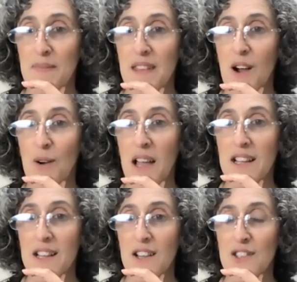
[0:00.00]

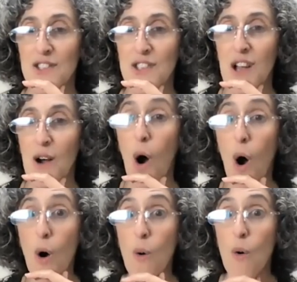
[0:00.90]
Okay, so,
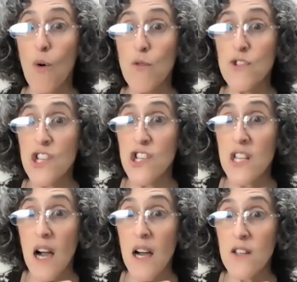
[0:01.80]
Jinjin
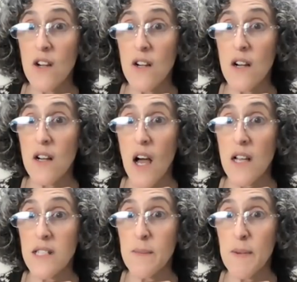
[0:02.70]
got a
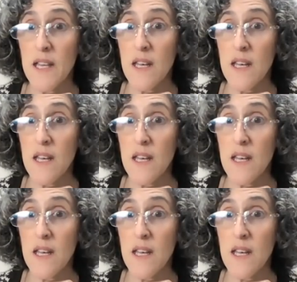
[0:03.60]
Nostipin?